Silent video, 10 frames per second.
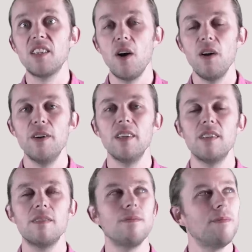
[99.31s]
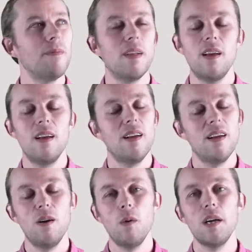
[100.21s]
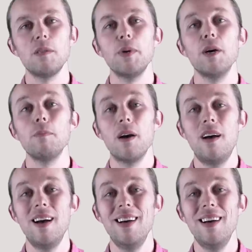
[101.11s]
tolerant. That winds me up.